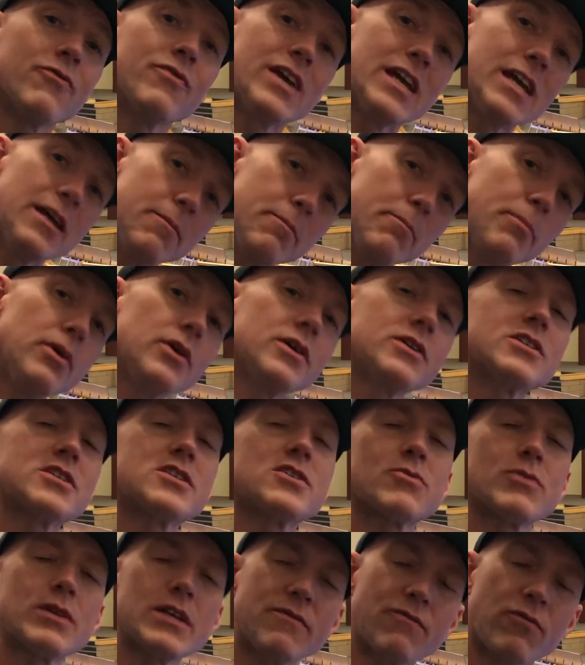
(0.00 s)
Inputs
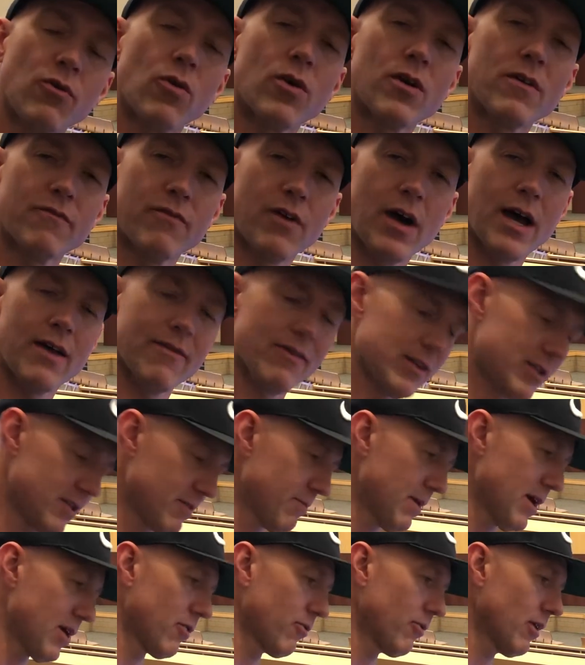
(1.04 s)
3, 4, and 5. That's a
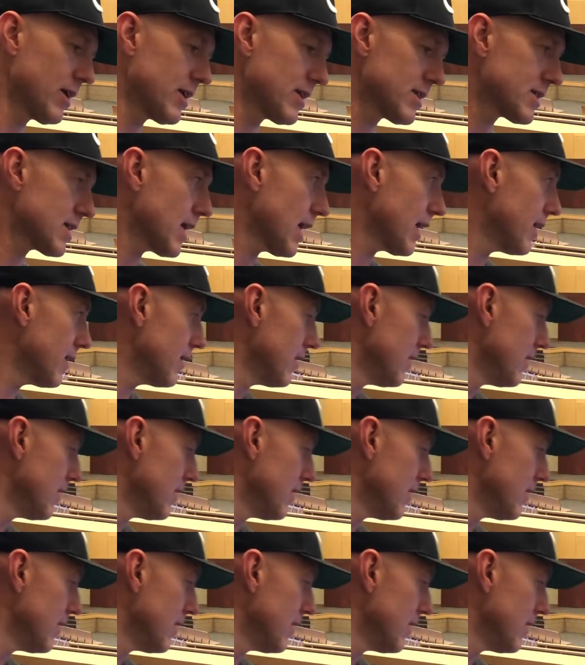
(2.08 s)
better way to say it.